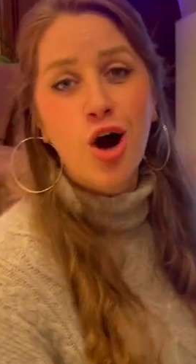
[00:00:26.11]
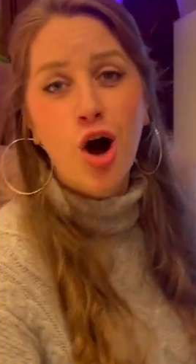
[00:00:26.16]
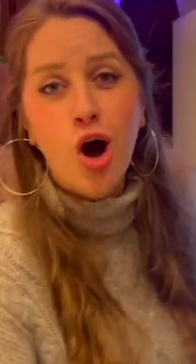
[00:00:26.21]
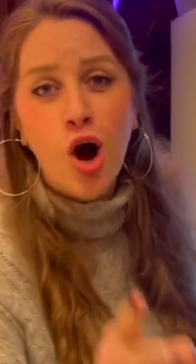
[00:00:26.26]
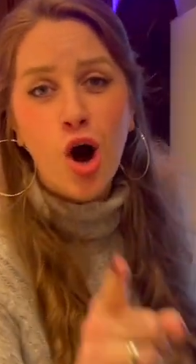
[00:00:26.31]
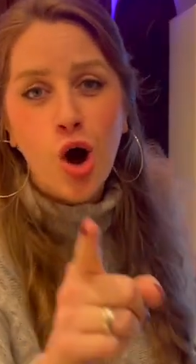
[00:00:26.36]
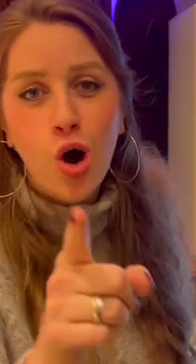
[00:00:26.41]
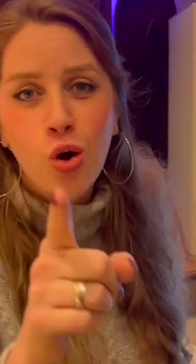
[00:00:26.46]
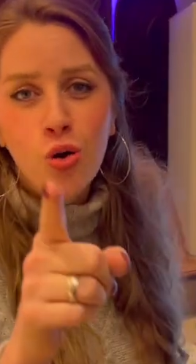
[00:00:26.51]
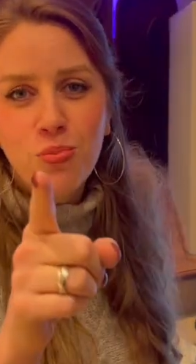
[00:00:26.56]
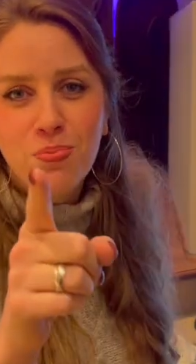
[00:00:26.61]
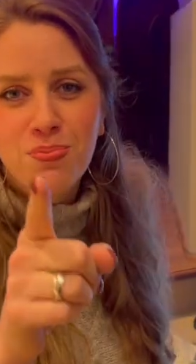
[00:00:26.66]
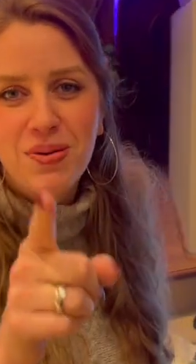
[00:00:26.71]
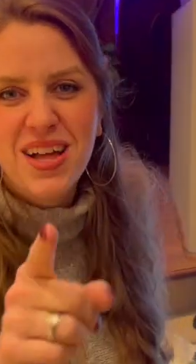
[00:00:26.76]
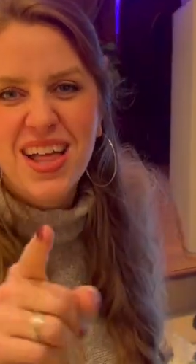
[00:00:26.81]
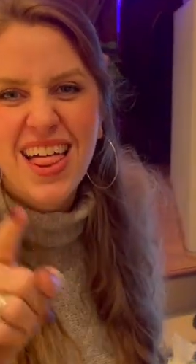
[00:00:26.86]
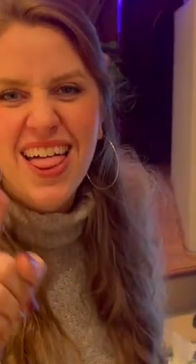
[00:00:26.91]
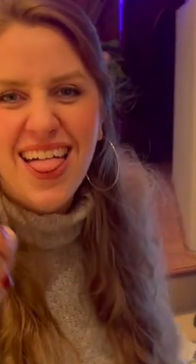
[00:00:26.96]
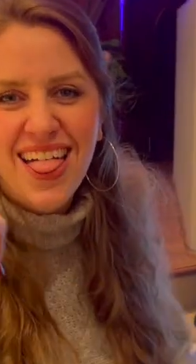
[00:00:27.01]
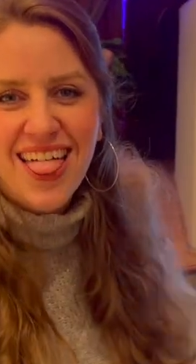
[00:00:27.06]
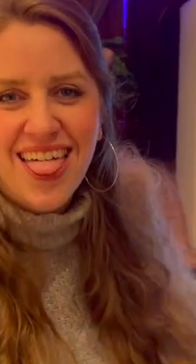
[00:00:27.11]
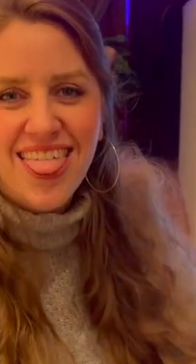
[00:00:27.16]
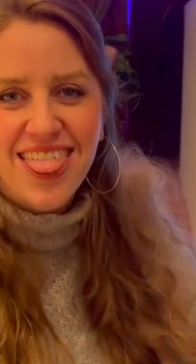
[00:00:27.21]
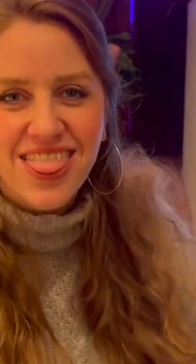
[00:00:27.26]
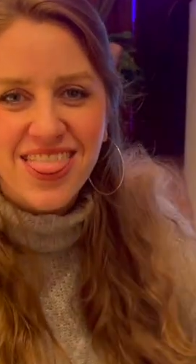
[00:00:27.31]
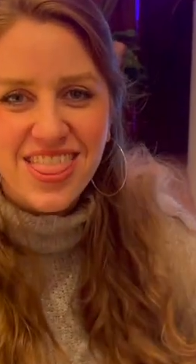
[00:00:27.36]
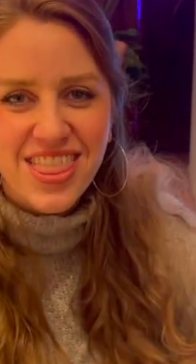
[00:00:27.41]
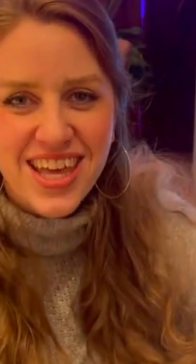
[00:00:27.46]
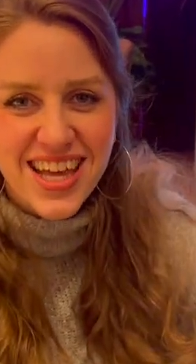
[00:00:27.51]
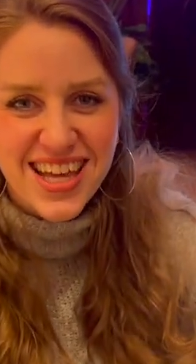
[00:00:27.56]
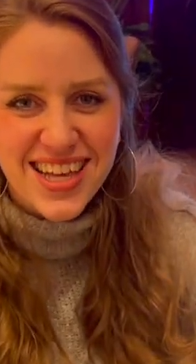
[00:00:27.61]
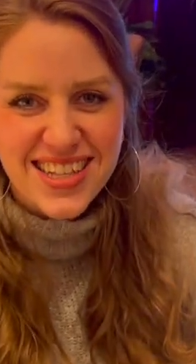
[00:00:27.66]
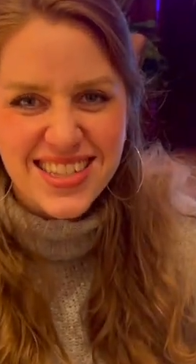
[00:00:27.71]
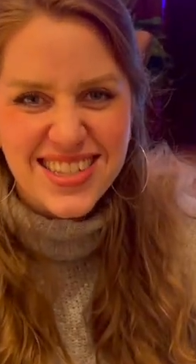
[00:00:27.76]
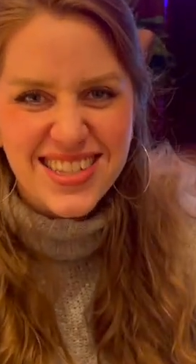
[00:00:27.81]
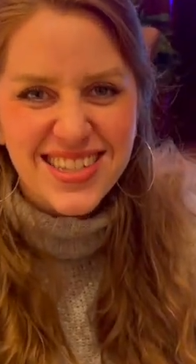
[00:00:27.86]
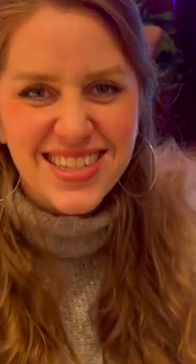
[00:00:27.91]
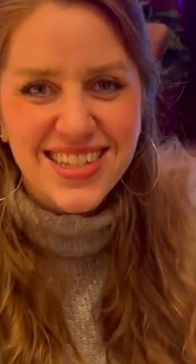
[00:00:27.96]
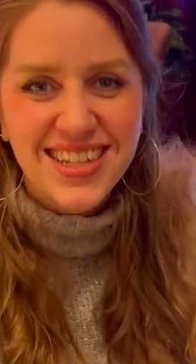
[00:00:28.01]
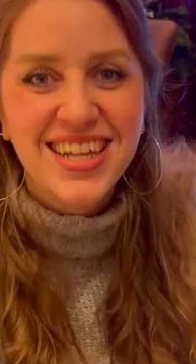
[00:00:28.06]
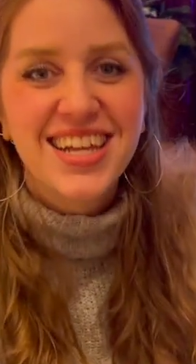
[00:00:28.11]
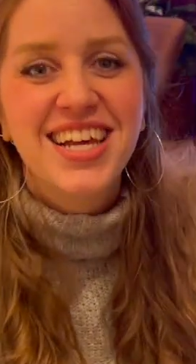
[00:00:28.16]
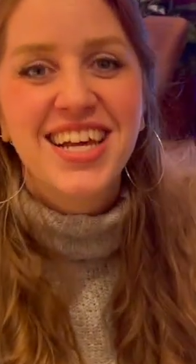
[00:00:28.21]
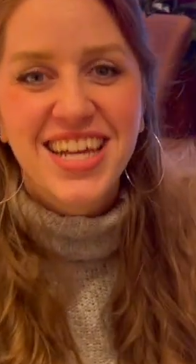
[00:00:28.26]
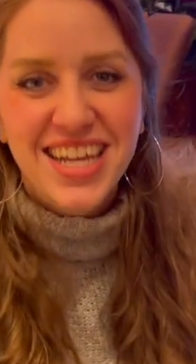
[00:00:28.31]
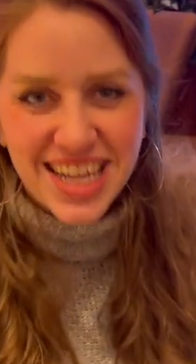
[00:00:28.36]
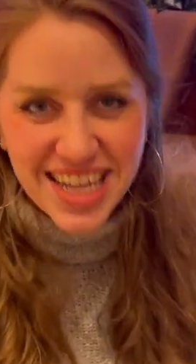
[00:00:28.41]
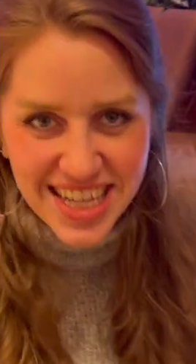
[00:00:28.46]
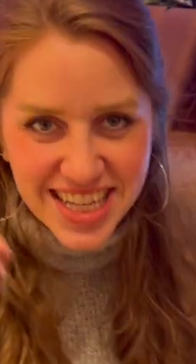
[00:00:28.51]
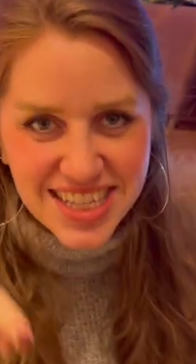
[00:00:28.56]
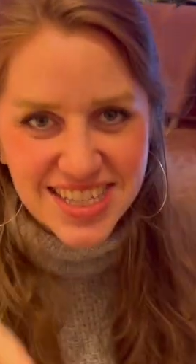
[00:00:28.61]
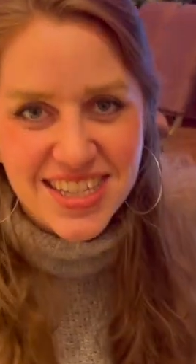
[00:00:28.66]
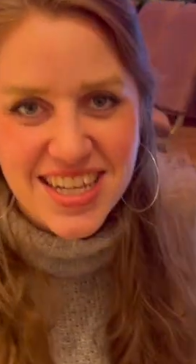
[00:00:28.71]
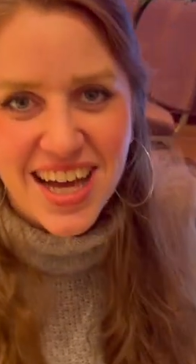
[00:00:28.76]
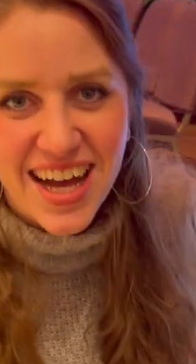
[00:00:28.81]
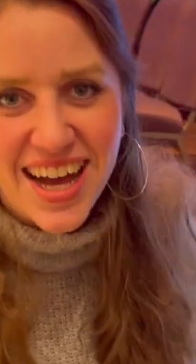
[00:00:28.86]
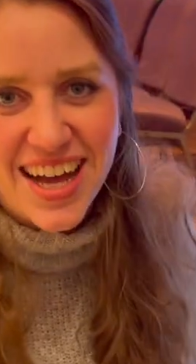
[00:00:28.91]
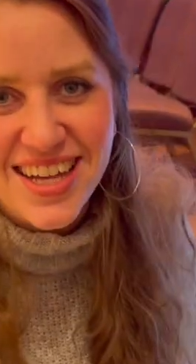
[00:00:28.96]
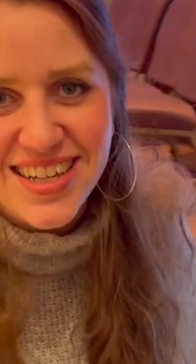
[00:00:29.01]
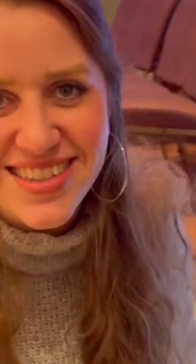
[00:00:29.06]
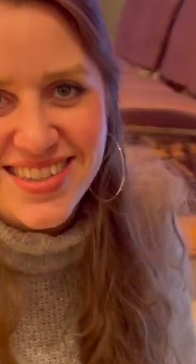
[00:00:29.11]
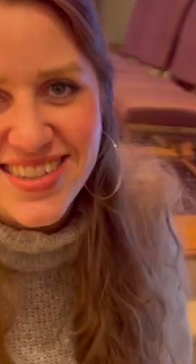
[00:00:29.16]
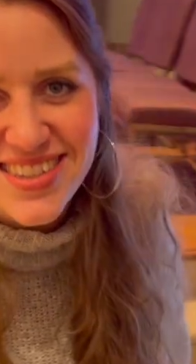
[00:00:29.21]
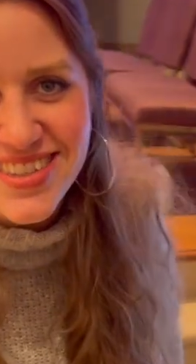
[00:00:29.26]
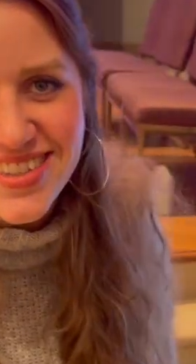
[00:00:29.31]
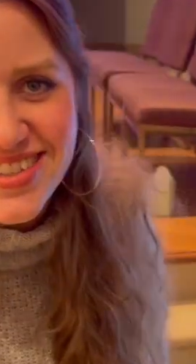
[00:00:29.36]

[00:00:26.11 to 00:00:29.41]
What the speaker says: Hope, this is us.